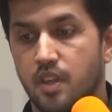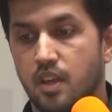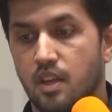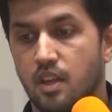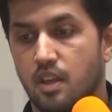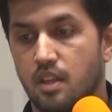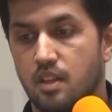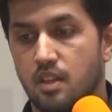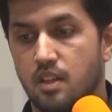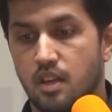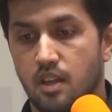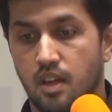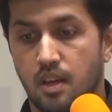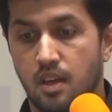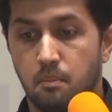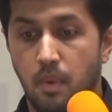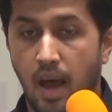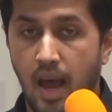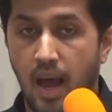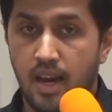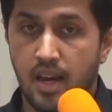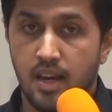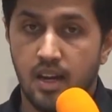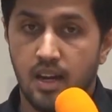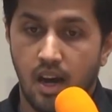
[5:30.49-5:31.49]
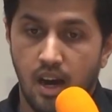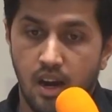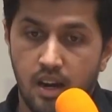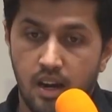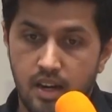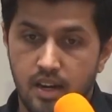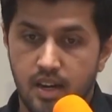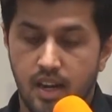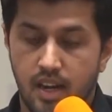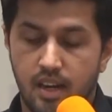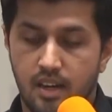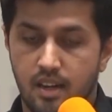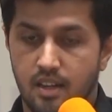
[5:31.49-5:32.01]
The backend
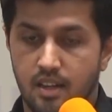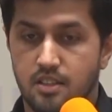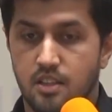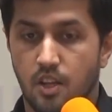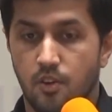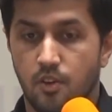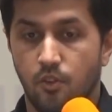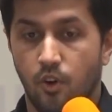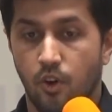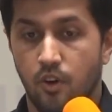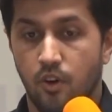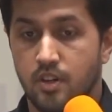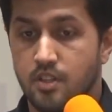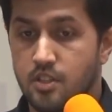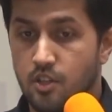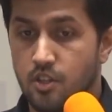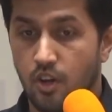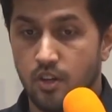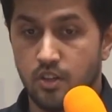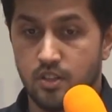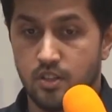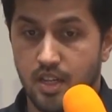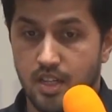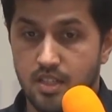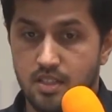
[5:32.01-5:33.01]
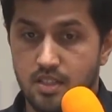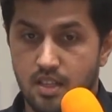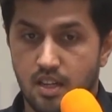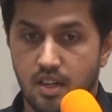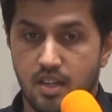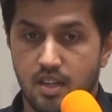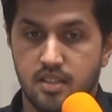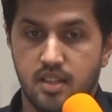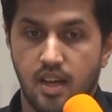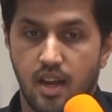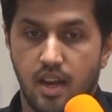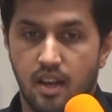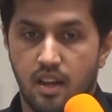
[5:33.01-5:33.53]
architect is involved. It's not just the
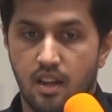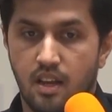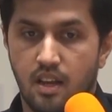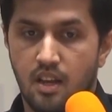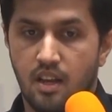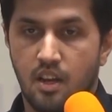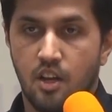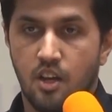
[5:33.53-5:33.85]
design.